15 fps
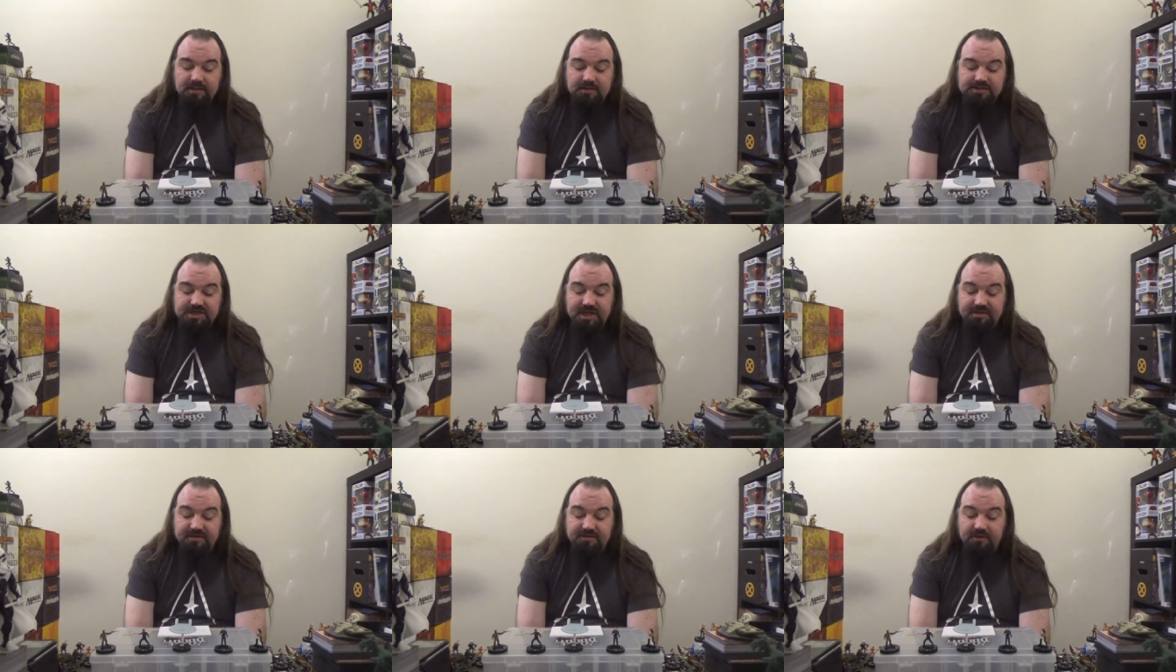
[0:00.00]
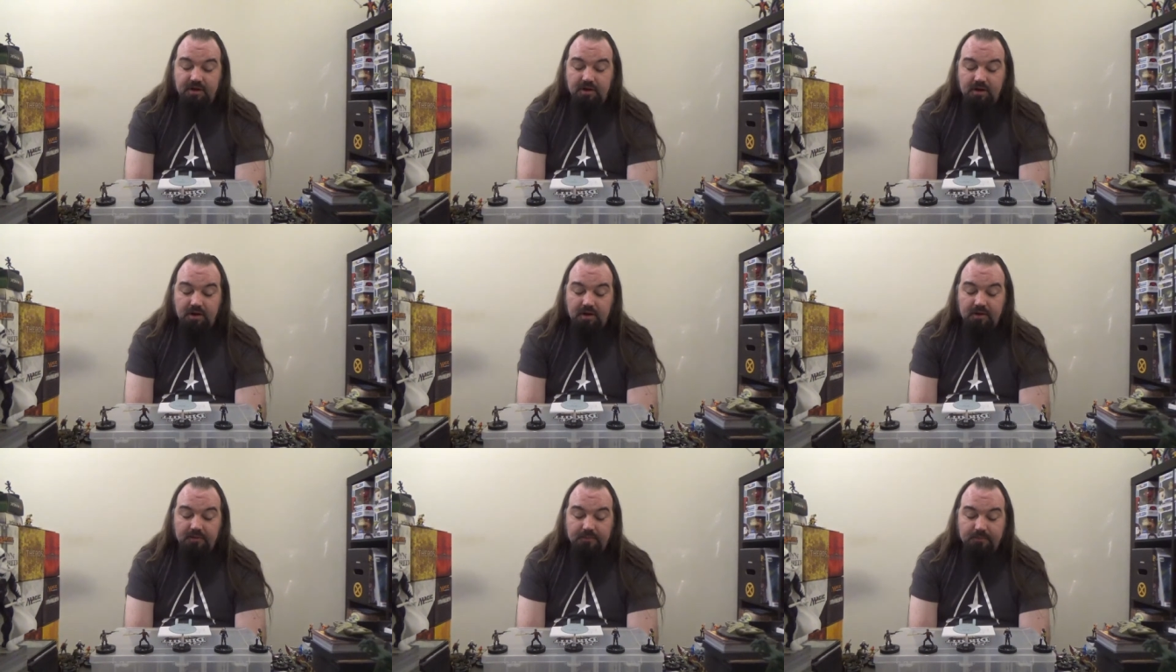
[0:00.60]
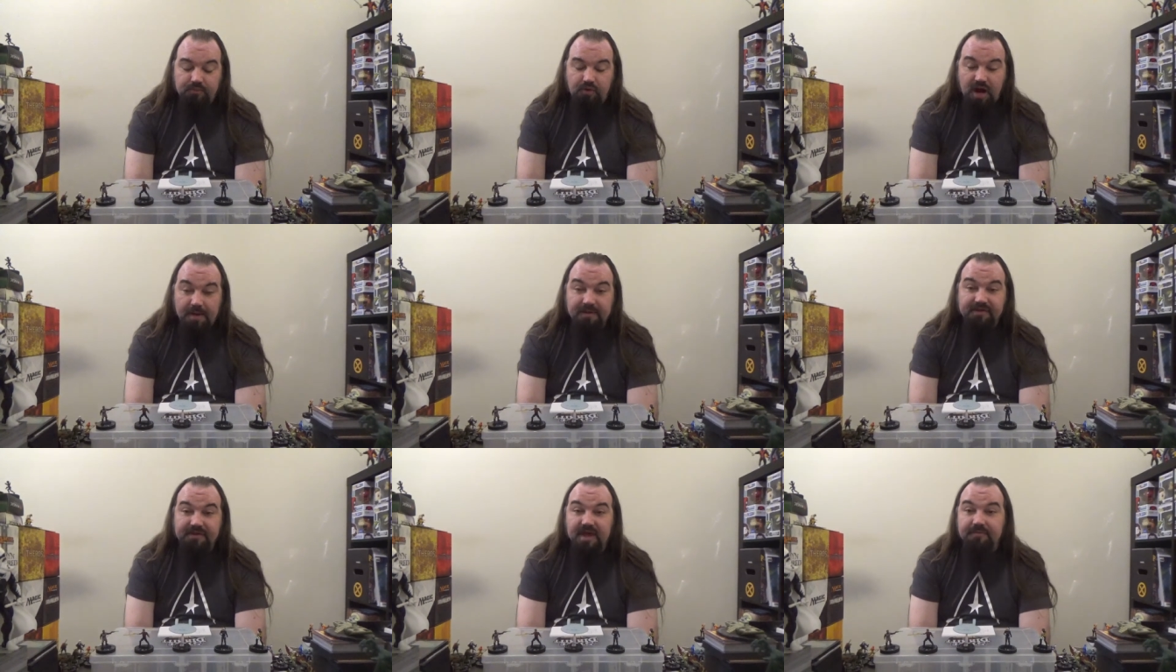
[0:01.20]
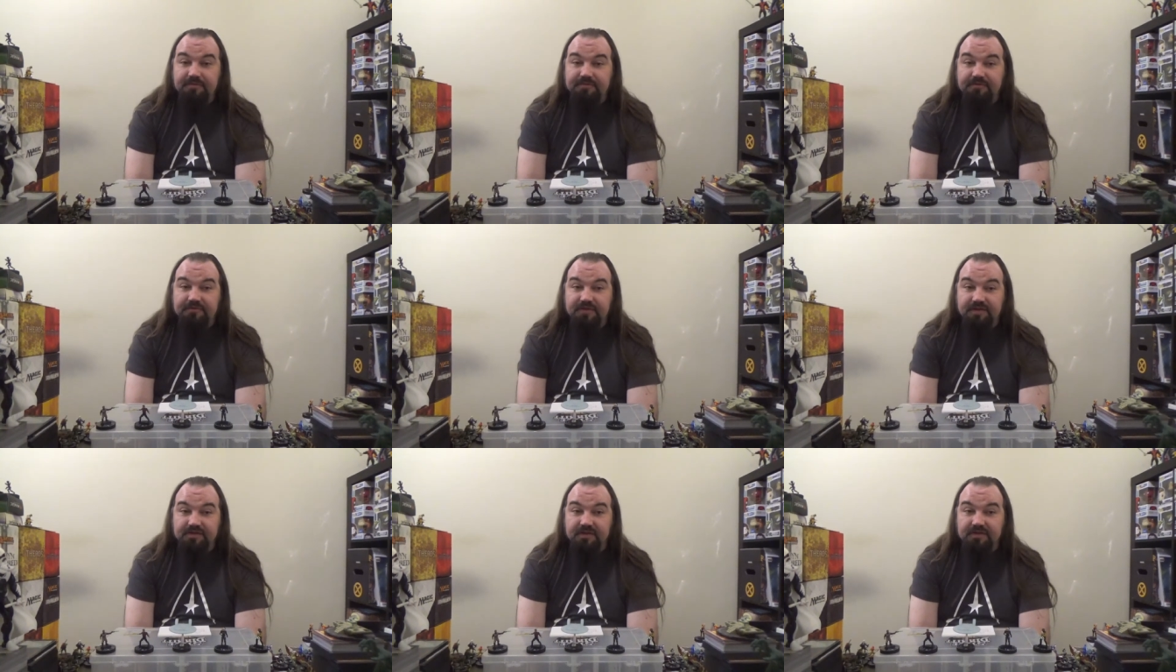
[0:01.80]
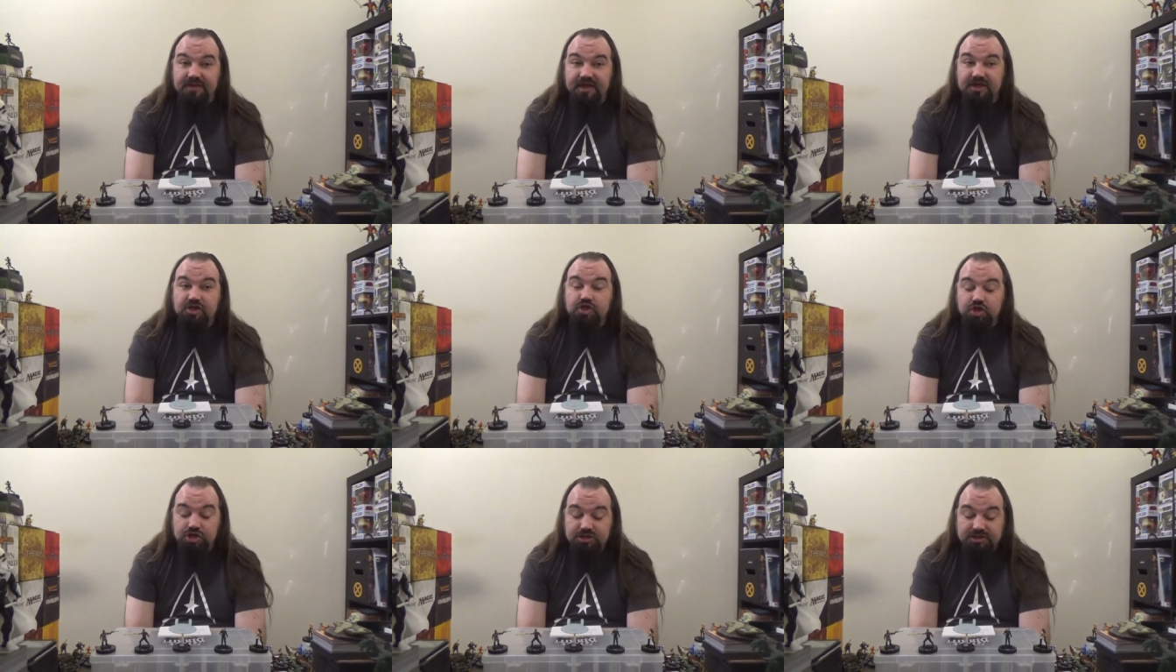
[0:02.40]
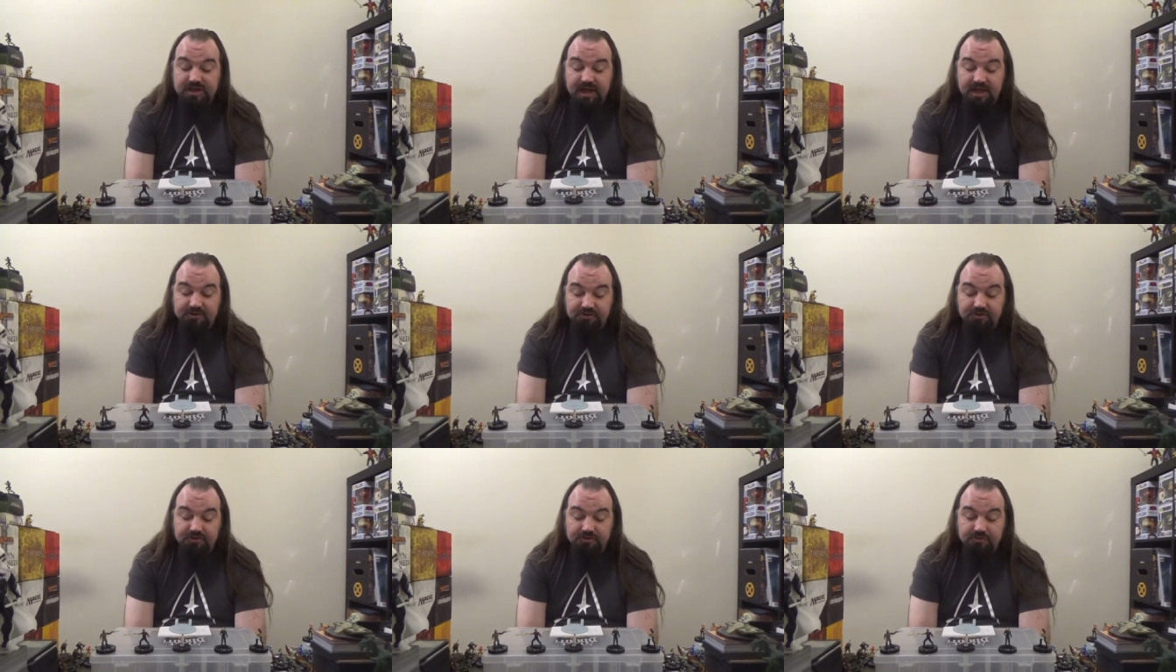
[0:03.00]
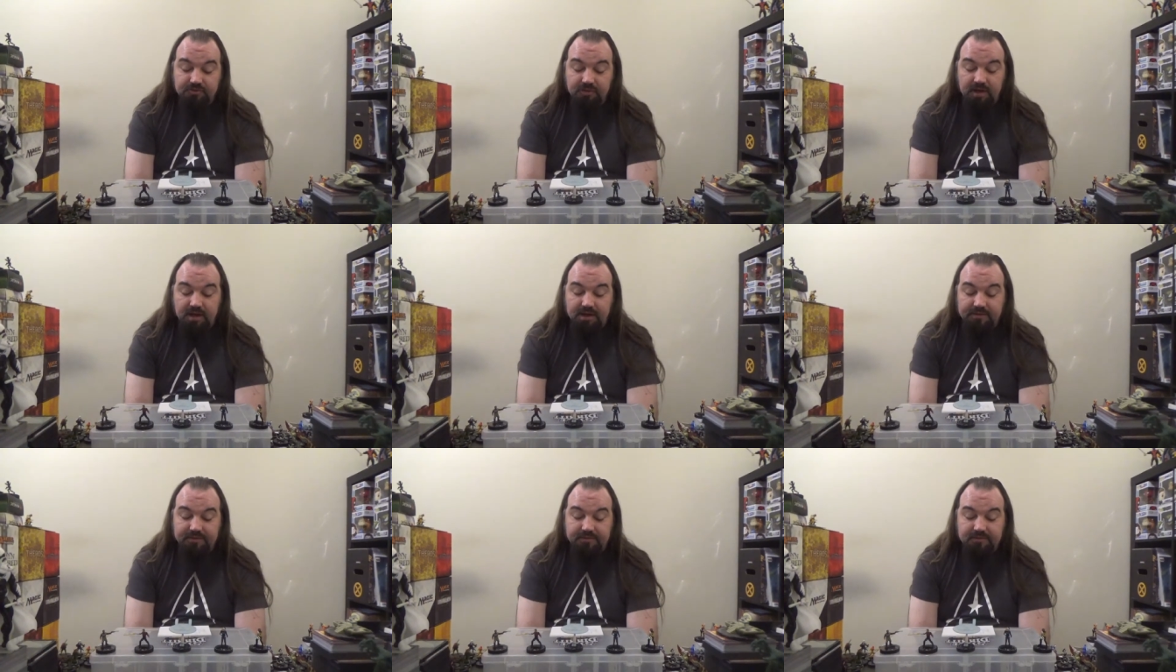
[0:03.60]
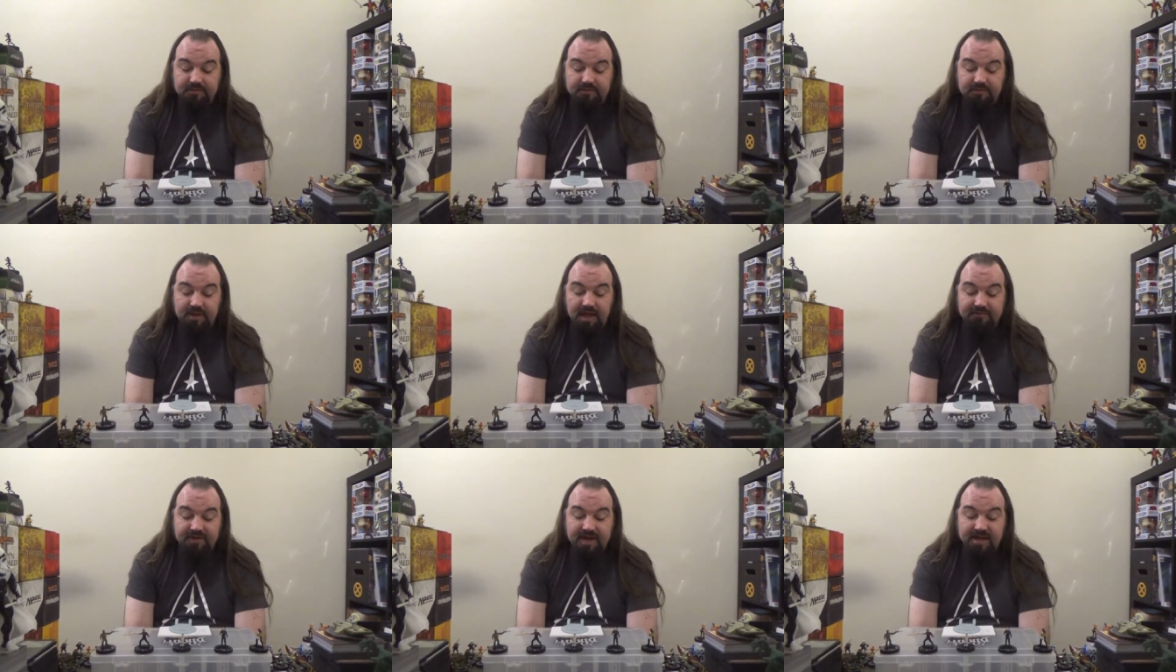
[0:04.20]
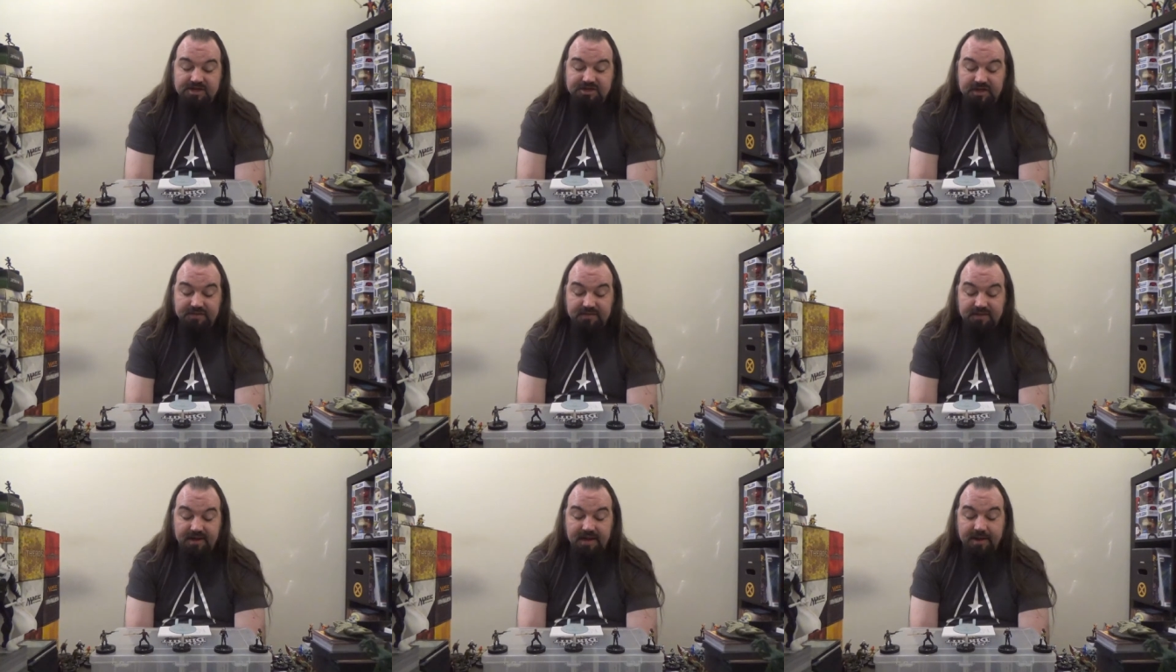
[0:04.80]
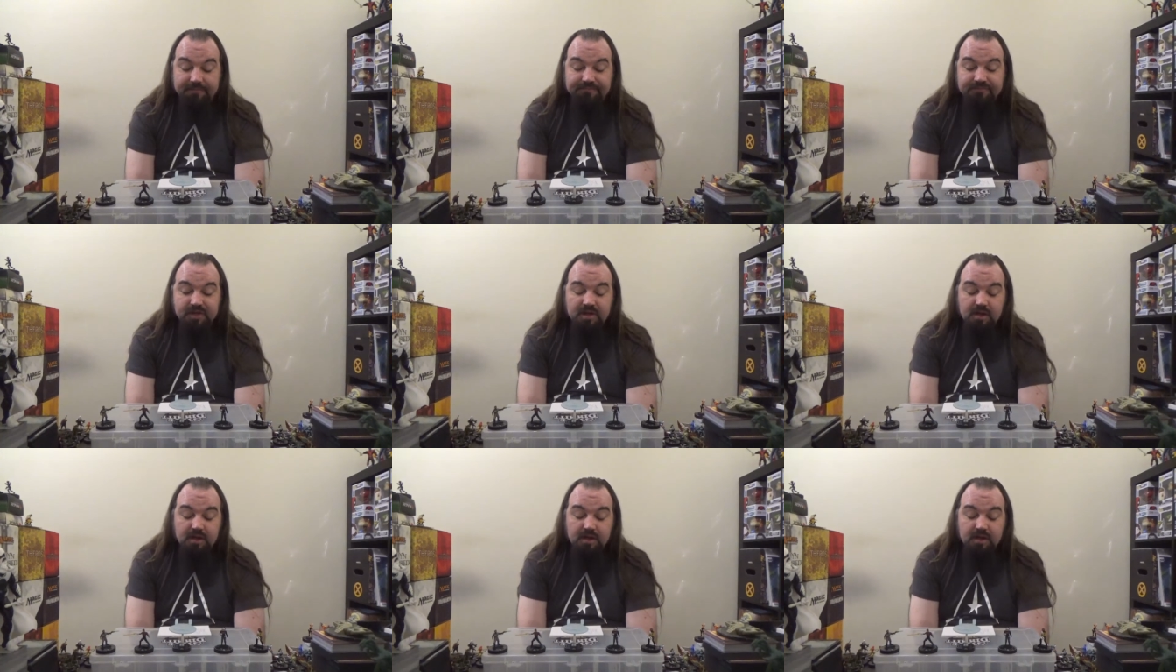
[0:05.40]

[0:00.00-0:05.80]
chases are prime examples of things that they could not do on live-action at the time.